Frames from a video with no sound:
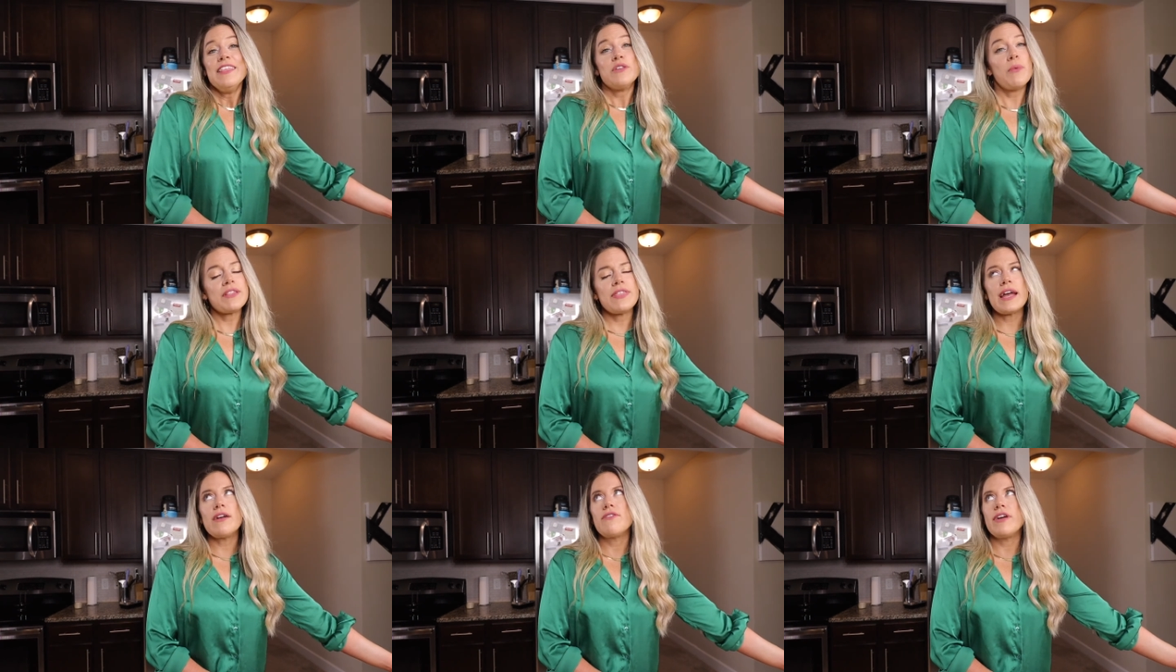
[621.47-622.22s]
The one
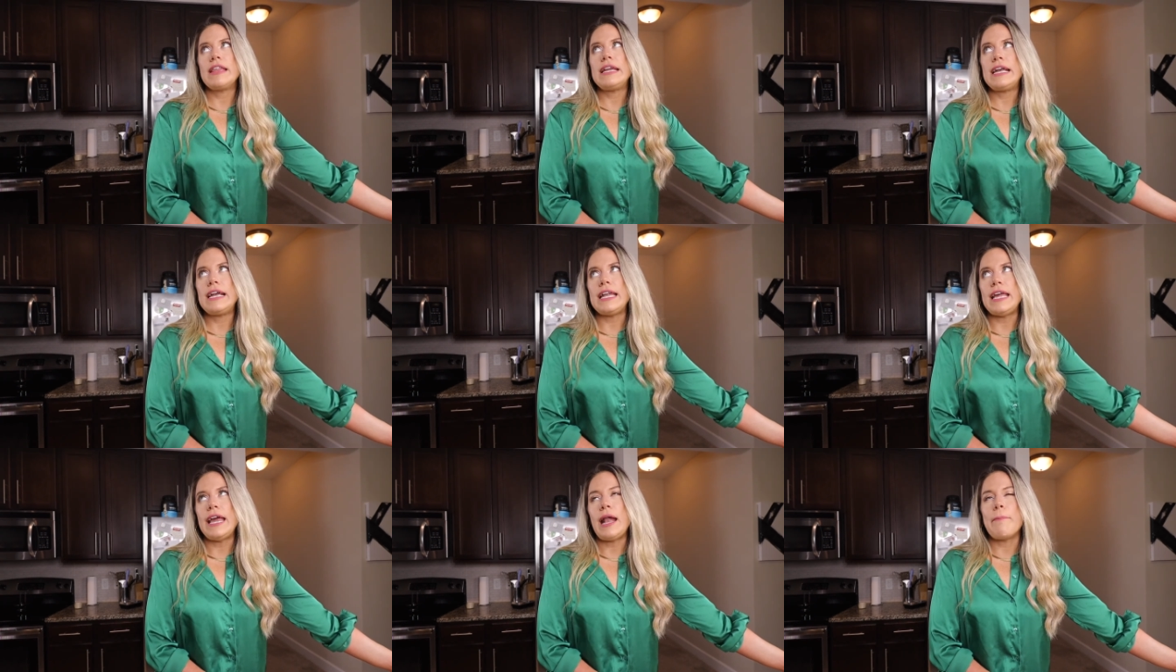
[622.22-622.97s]
thing I really didn't
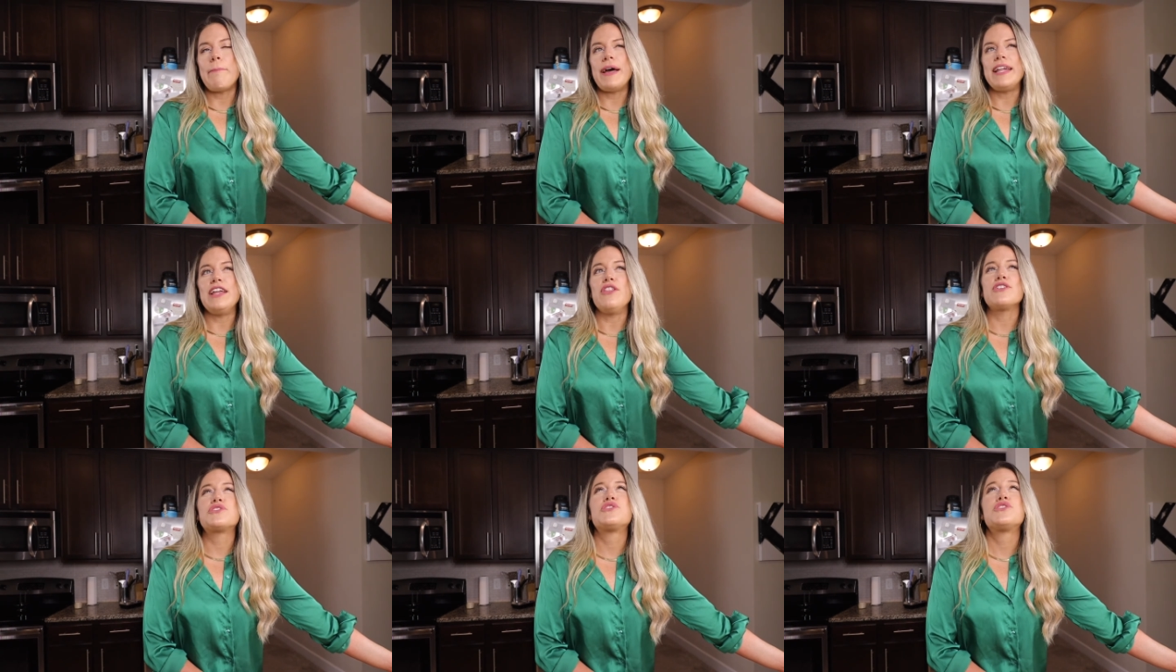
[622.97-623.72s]
need, but it
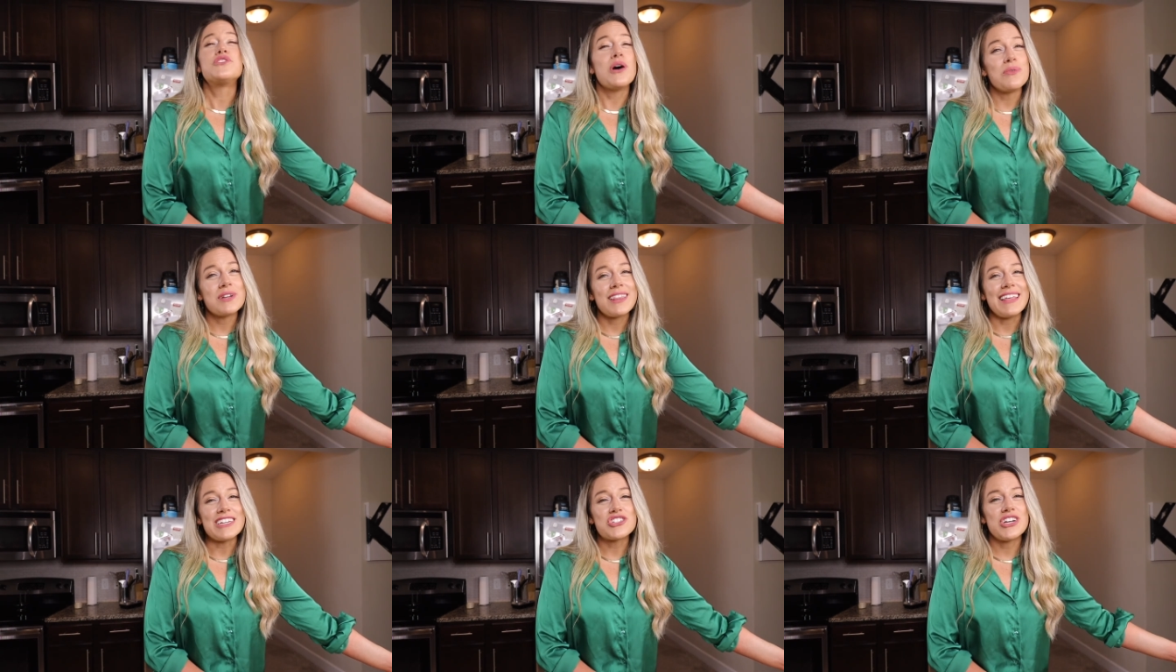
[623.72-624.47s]
looked so
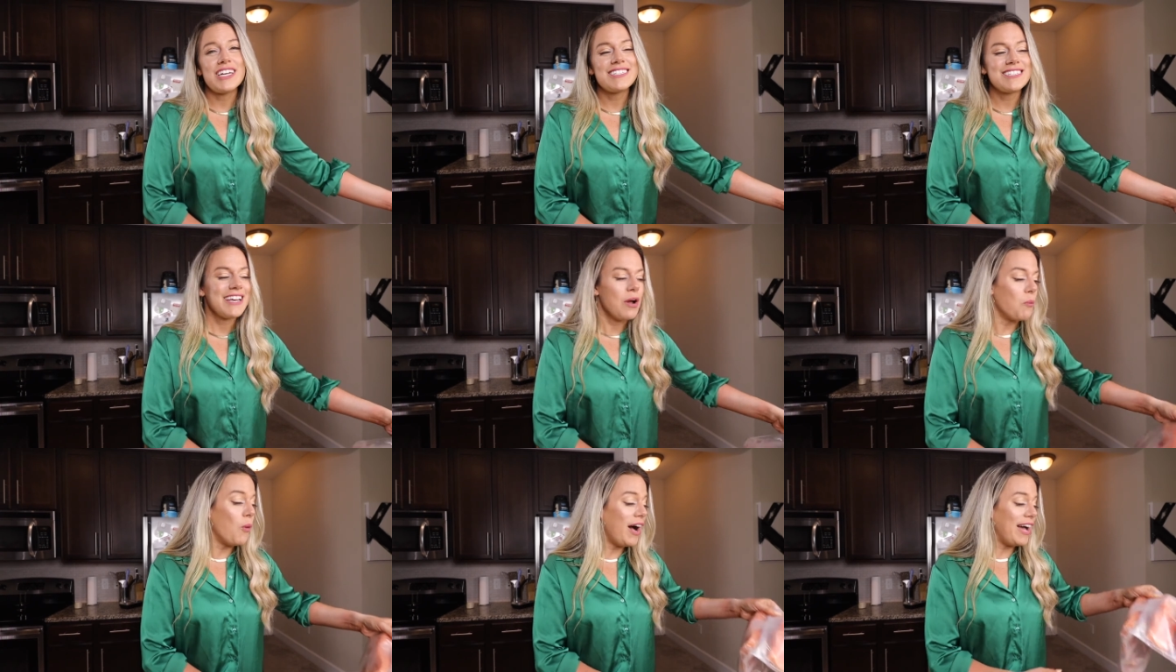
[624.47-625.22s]
delicious,
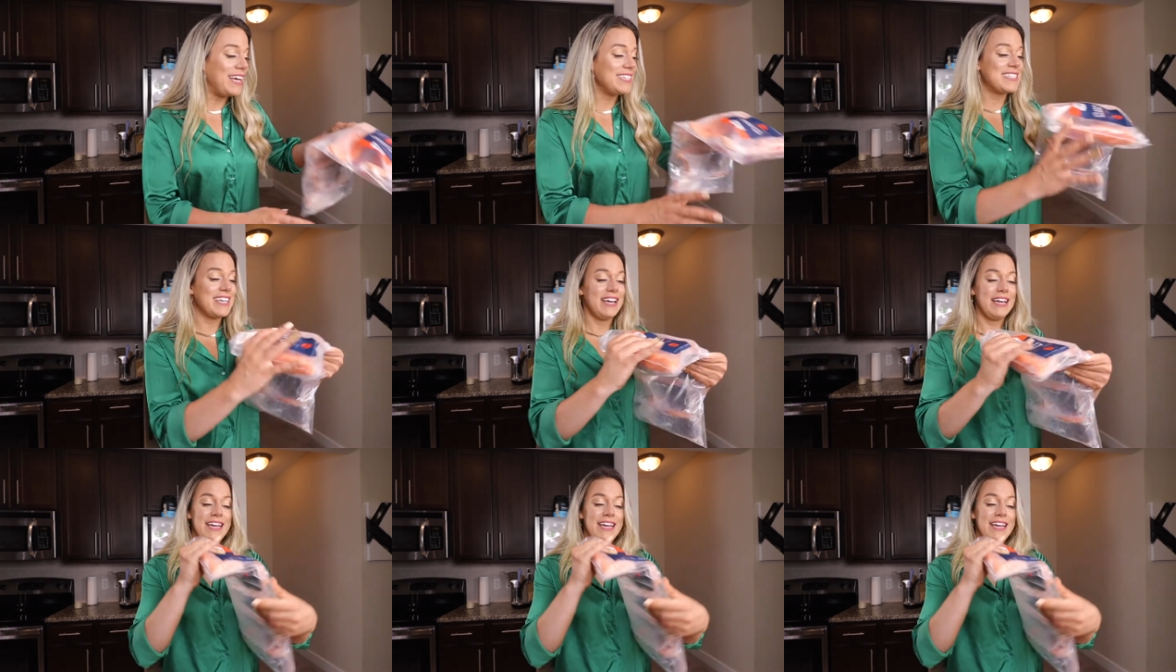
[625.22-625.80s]
was